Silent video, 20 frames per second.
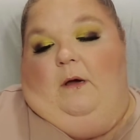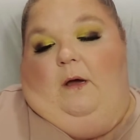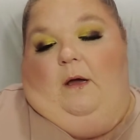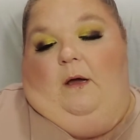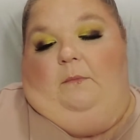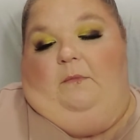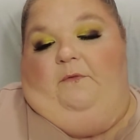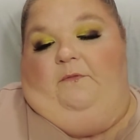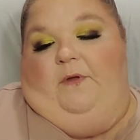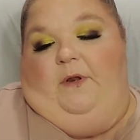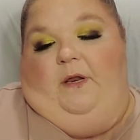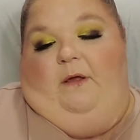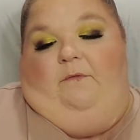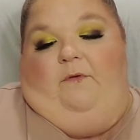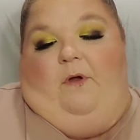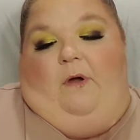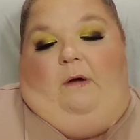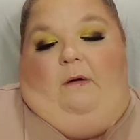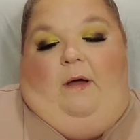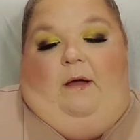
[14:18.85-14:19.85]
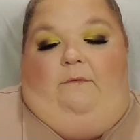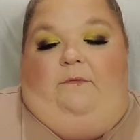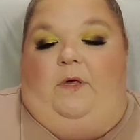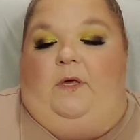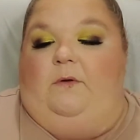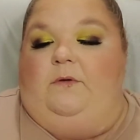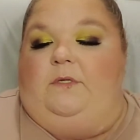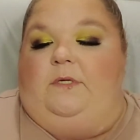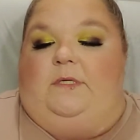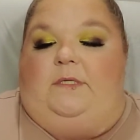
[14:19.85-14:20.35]
If any of y'all have
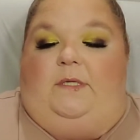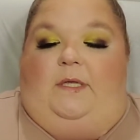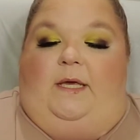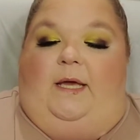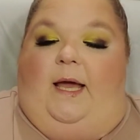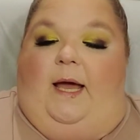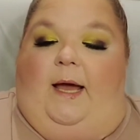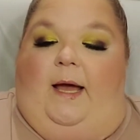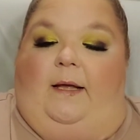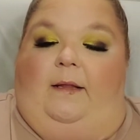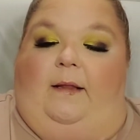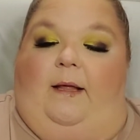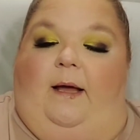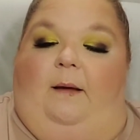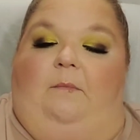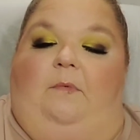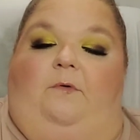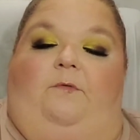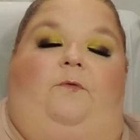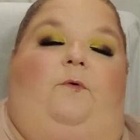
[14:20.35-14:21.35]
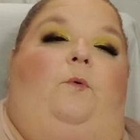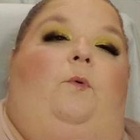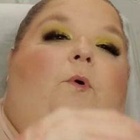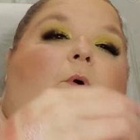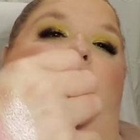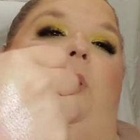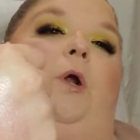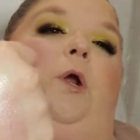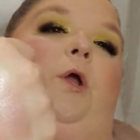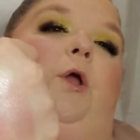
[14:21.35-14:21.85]
used a sleek highlight
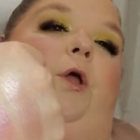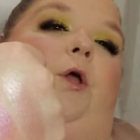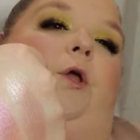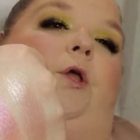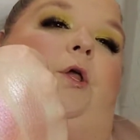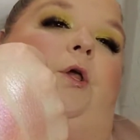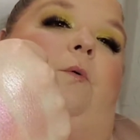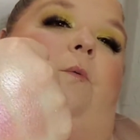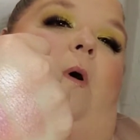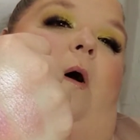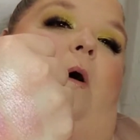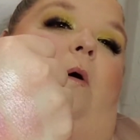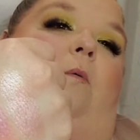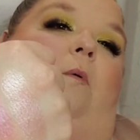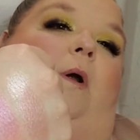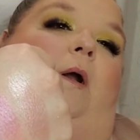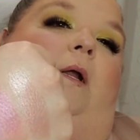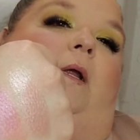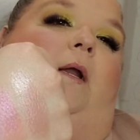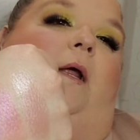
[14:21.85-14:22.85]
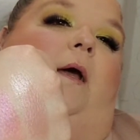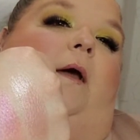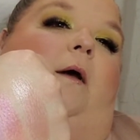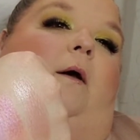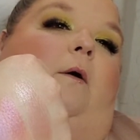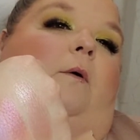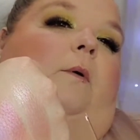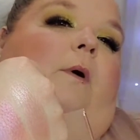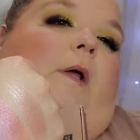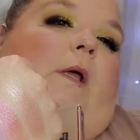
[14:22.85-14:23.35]
before, you already
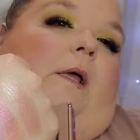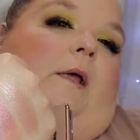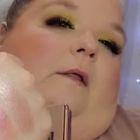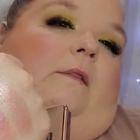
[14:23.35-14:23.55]
know.